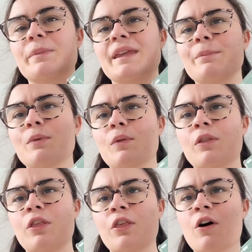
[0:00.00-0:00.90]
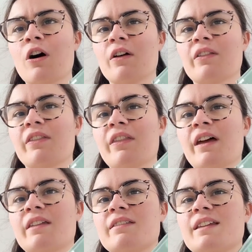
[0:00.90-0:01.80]
people thought
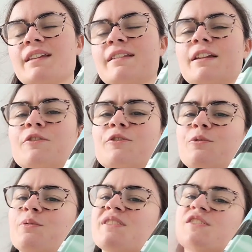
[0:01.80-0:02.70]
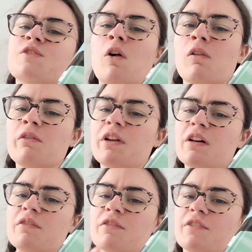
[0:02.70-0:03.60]
that didn't resolve
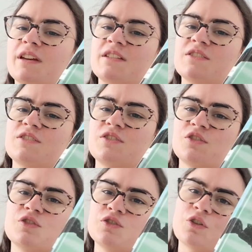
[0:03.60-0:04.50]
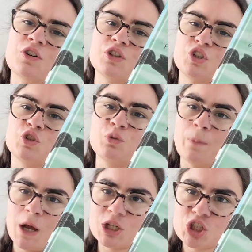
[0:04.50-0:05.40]
enough and start too
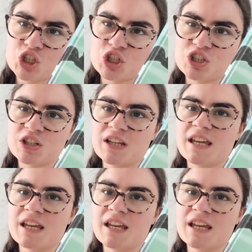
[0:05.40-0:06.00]
much,